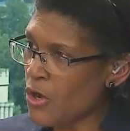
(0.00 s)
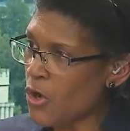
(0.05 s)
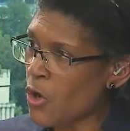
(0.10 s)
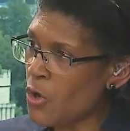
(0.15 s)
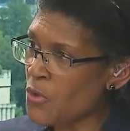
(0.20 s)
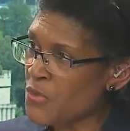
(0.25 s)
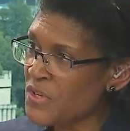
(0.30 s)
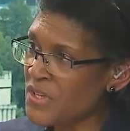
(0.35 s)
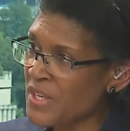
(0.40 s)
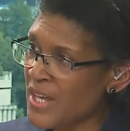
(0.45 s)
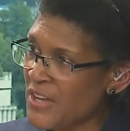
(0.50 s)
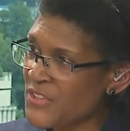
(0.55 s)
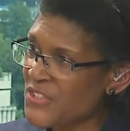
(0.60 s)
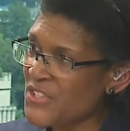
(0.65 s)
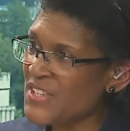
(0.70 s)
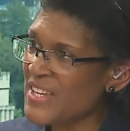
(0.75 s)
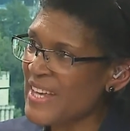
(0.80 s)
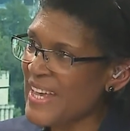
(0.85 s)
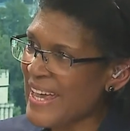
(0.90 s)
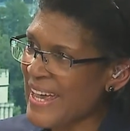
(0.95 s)
on the
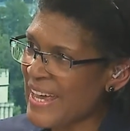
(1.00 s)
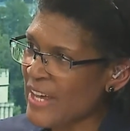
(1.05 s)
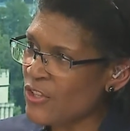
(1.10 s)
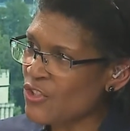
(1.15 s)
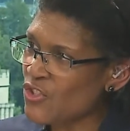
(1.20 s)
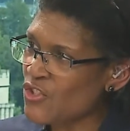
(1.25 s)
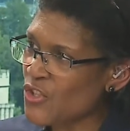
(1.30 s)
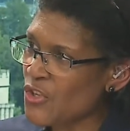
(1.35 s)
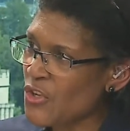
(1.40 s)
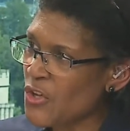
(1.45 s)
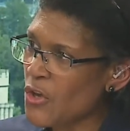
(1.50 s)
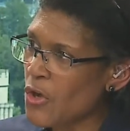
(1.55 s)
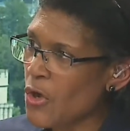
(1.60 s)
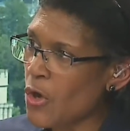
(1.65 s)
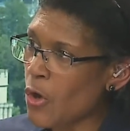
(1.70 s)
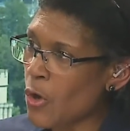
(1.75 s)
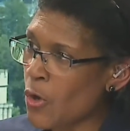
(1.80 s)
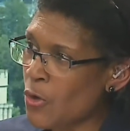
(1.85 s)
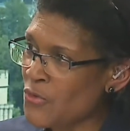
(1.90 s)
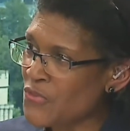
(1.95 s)
cutting edge
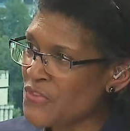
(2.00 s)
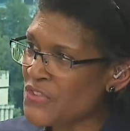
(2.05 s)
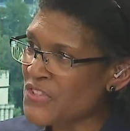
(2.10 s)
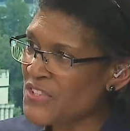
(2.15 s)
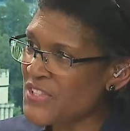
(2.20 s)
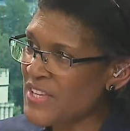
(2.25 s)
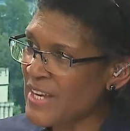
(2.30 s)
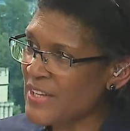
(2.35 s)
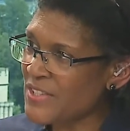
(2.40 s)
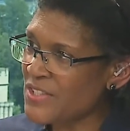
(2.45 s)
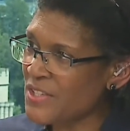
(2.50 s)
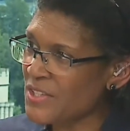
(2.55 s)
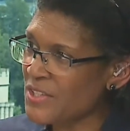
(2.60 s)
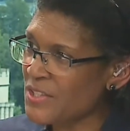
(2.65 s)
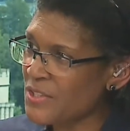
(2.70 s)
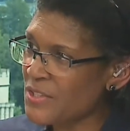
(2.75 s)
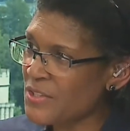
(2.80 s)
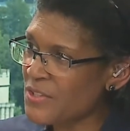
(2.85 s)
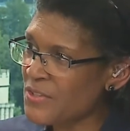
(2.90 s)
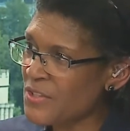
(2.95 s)
of the sector,
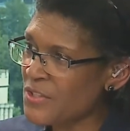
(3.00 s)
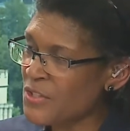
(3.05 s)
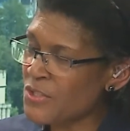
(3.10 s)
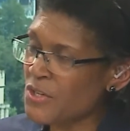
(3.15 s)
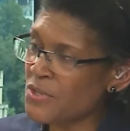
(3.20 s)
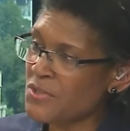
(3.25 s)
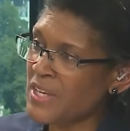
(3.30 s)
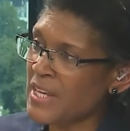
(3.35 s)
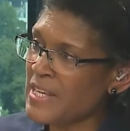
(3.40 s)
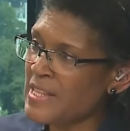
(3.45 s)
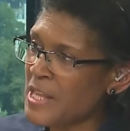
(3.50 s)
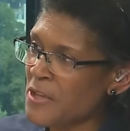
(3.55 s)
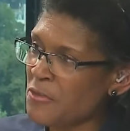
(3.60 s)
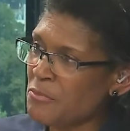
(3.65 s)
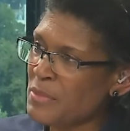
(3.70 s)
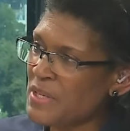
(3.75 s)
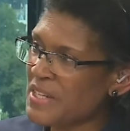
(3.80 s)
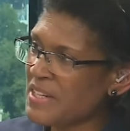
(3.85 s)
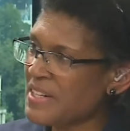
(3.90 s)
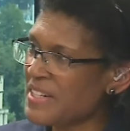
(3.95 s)
that you don't get
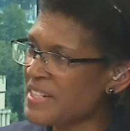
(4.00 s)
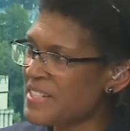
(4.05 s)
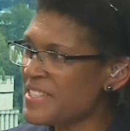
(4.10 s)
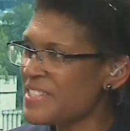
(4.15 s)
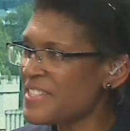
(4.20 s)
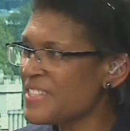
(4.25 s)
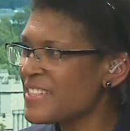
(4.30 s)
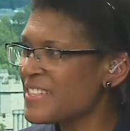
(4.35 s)
left behind?